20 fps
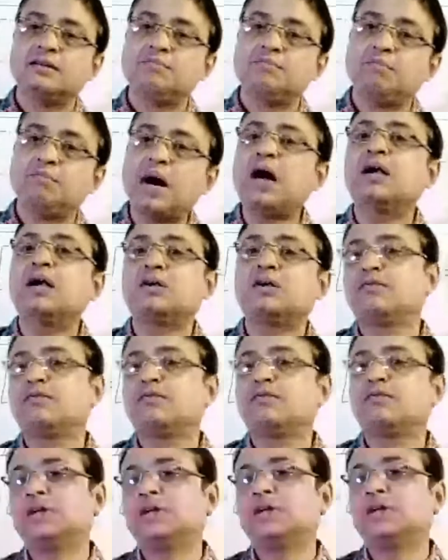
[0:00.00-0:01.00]
part of
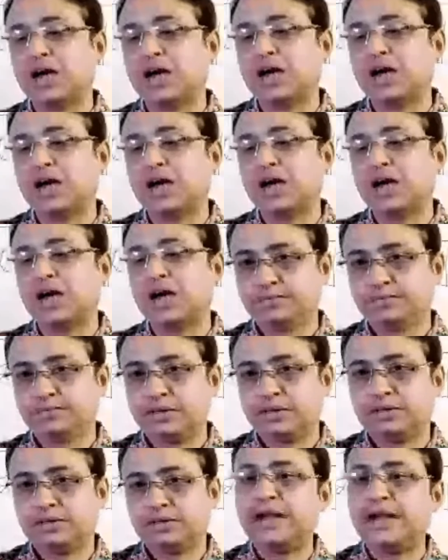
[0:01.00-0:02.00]
the charge,
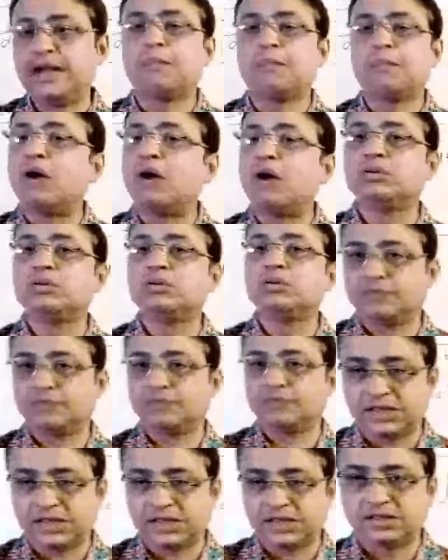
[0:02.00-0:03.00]
that amount of the
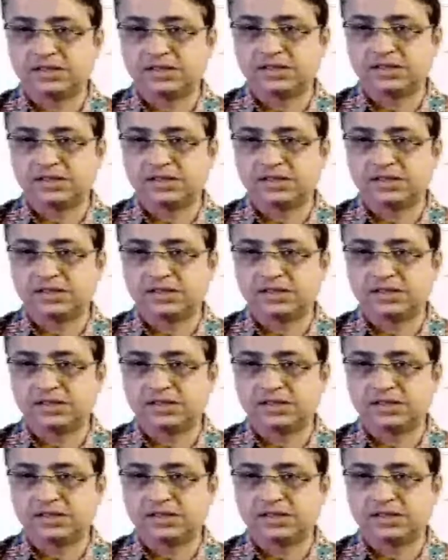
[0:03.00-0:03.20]
charge,